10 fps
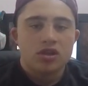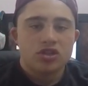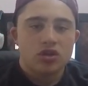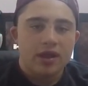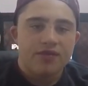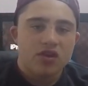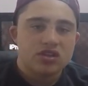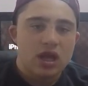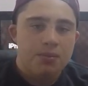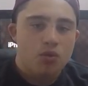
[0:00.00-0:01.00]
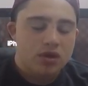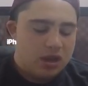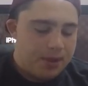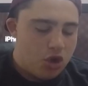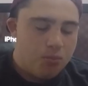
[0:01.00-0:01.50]
So like for example, one
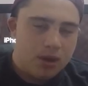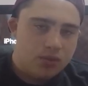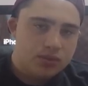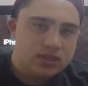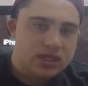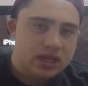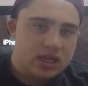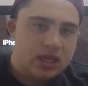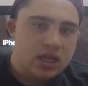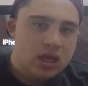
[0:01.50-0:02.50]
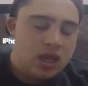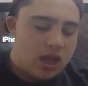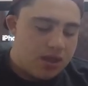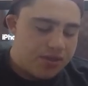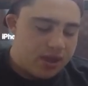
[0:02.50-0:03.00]
time my home button was sticky
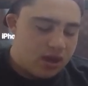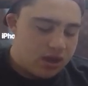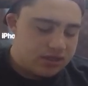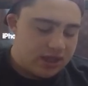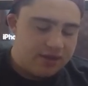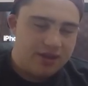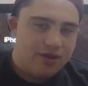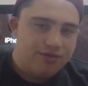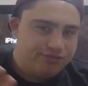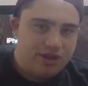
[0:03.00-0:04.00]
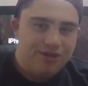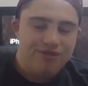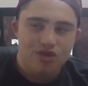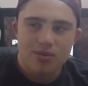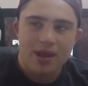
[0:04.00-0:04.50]
and then cause I had, you know,
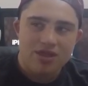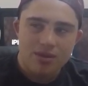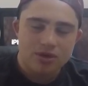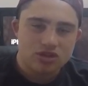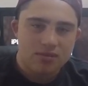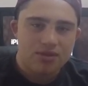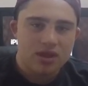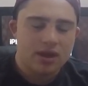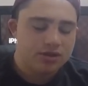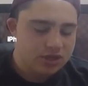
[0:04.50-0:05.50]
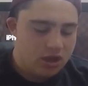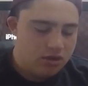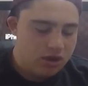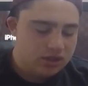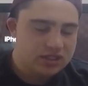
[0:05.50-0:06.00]
food on my thumb or something and I was like,
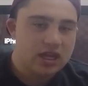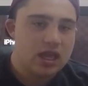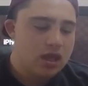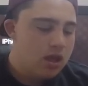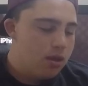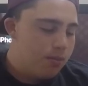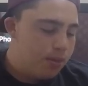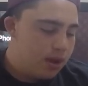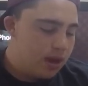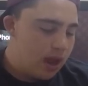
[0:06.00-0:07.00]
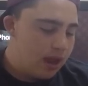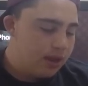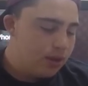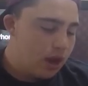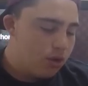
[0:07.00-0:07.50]
oh no, it's sticky. But I
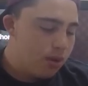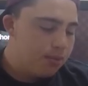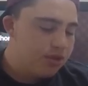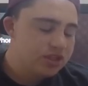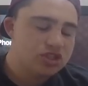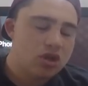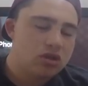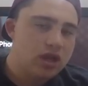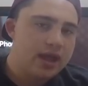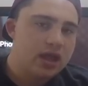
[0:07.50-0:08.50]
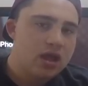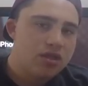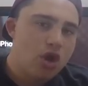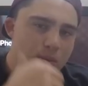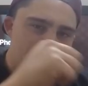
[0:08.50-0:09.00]
remember that it's not like
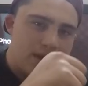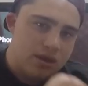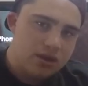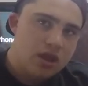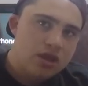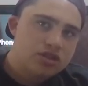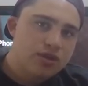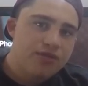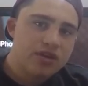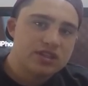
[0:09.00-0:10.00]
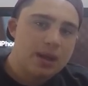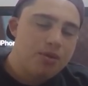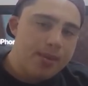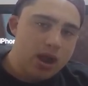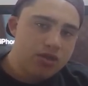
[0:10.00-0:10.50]
the home button. So for
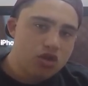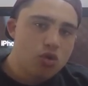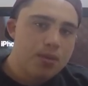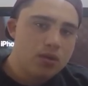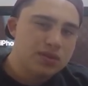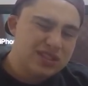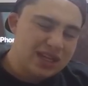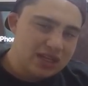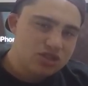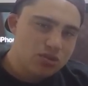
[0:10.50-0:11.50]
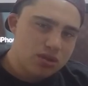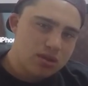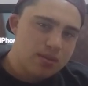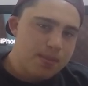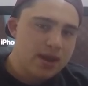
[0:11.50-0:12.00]
example, my other home button was sticky,
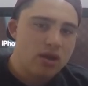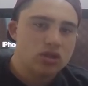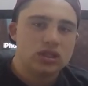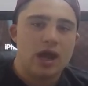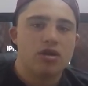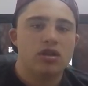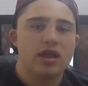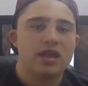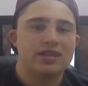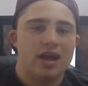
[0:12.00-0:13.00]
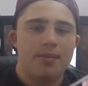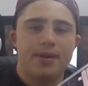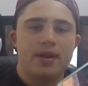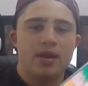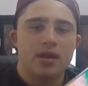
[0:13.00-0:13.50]
so it made a loud clicking sound,
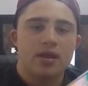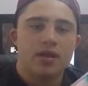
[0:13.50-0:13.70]
but